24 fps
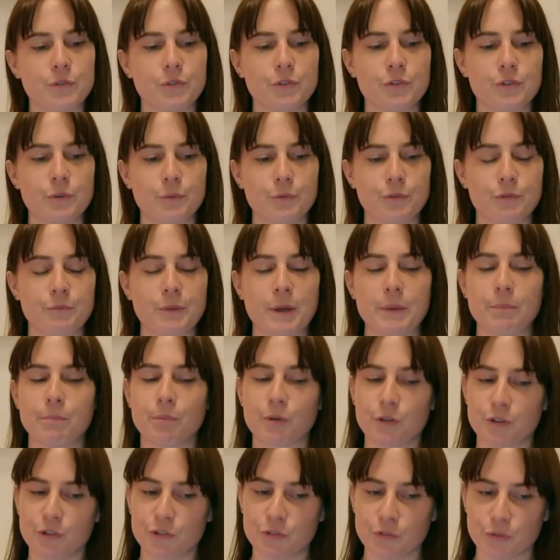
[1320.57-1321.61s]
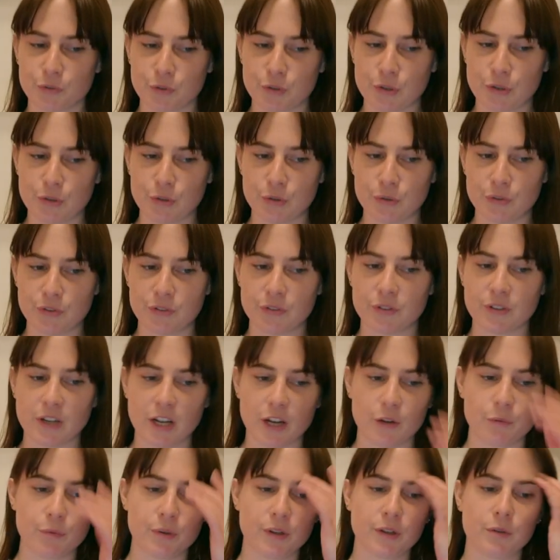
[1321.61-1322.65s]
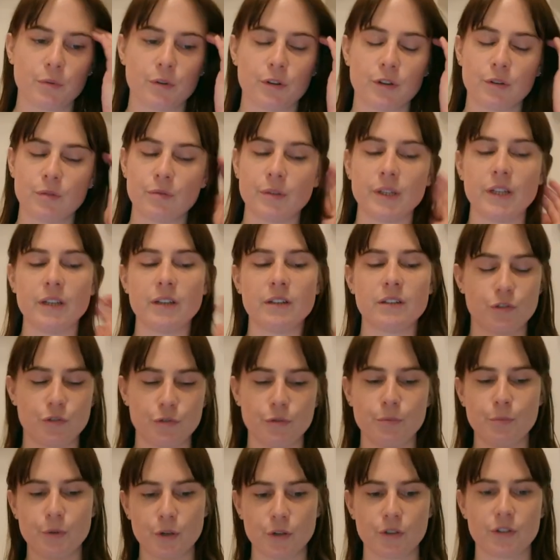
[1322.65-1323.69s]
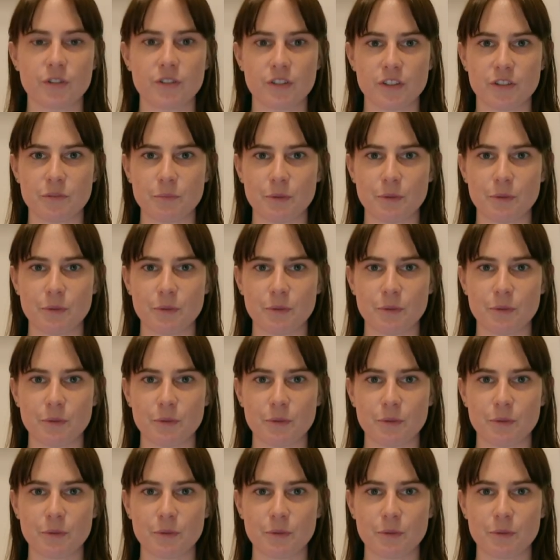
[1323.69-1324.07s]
in terms of my personal goals, I really want to read 2 books this